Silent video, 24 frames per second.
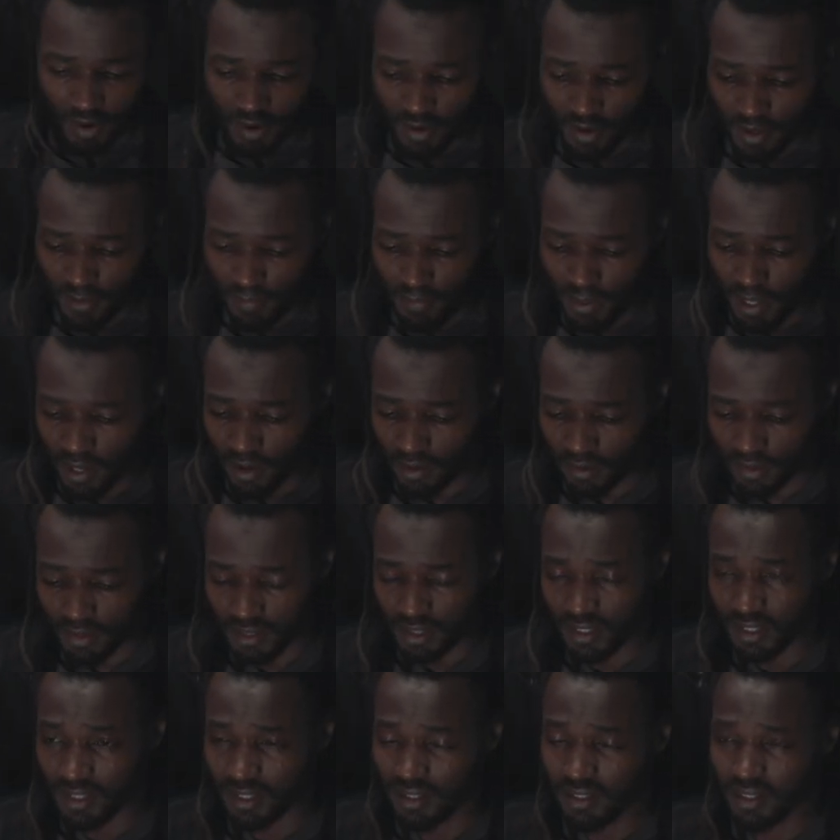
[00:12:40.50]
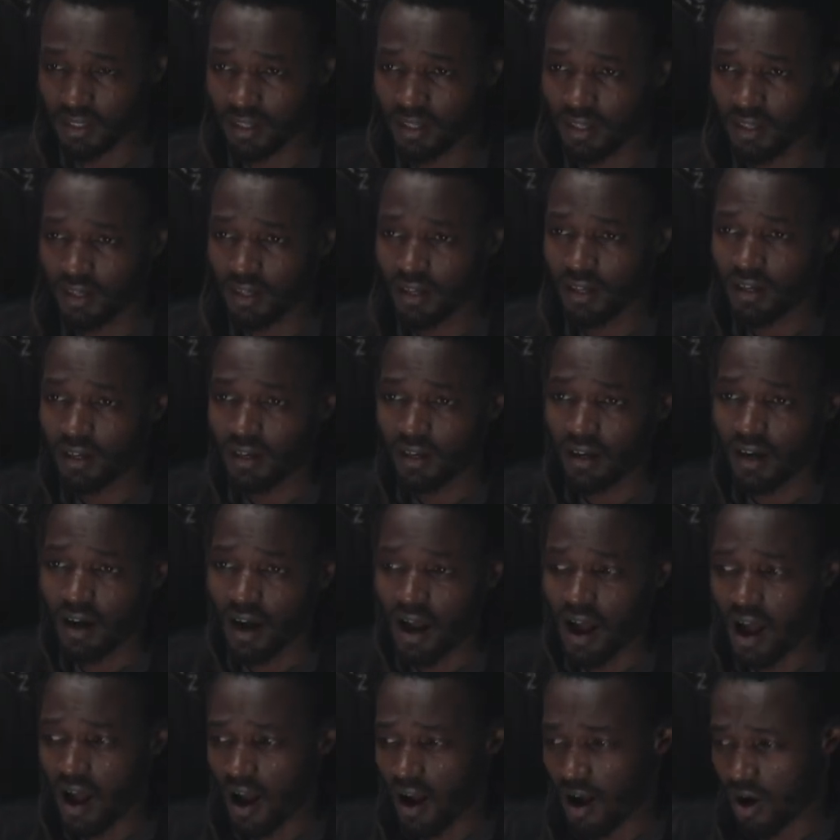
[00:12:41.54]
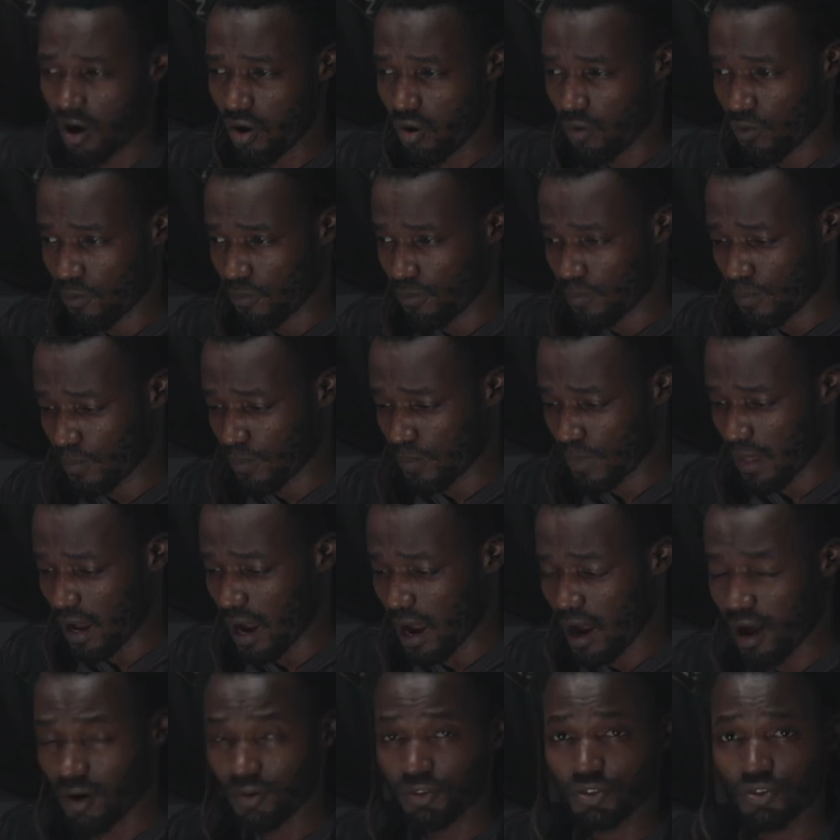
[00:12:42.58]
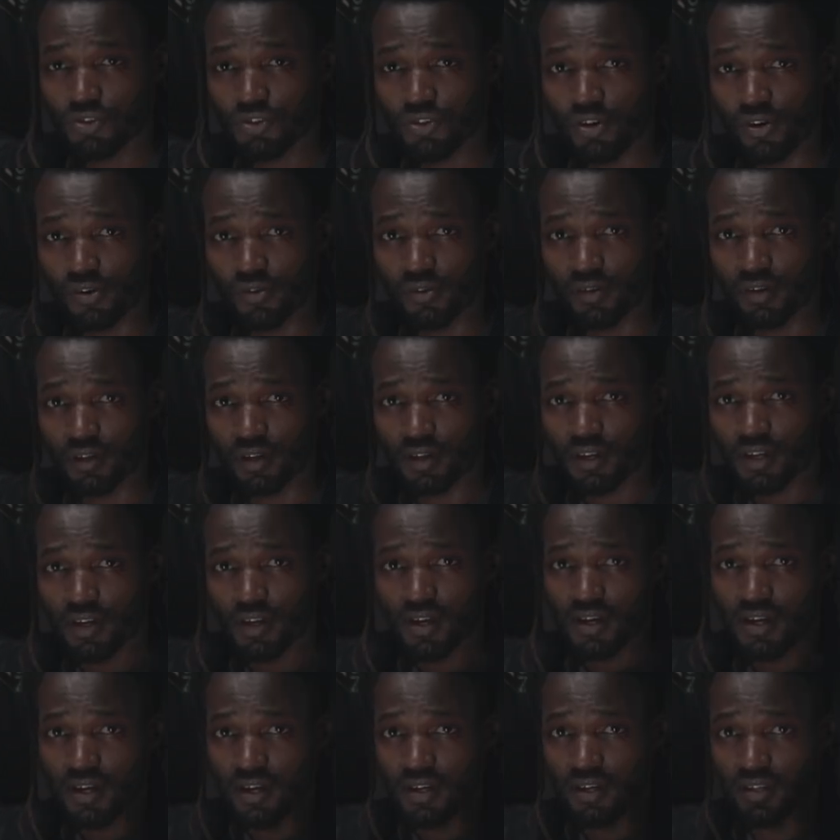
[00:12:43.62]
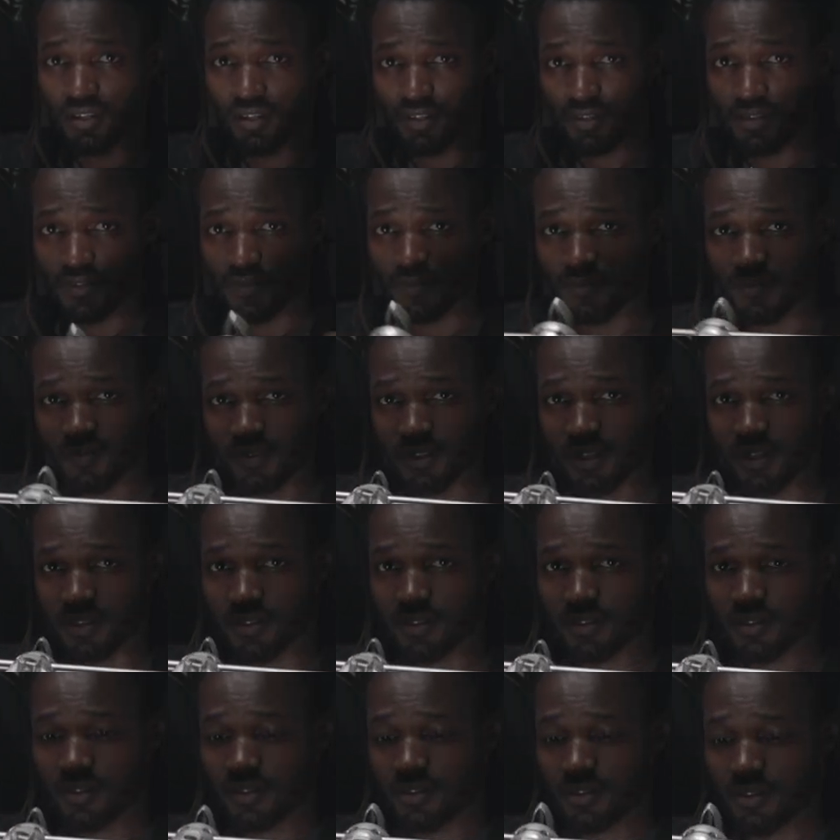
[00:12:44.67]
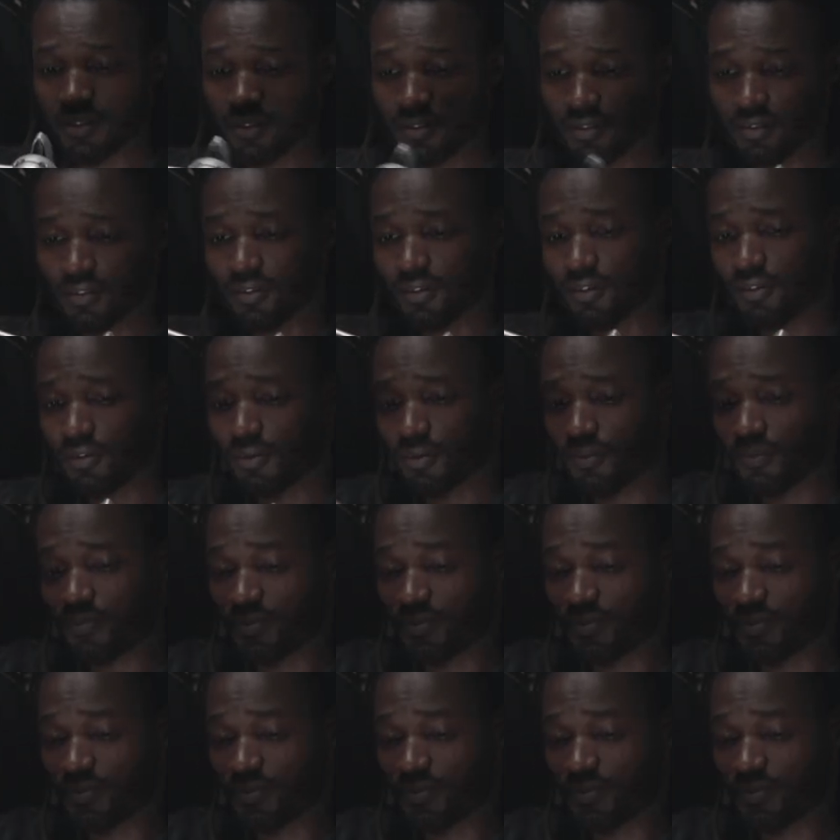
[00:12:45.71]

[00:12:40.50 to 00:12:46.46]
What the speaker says: worry about is how strong is this? So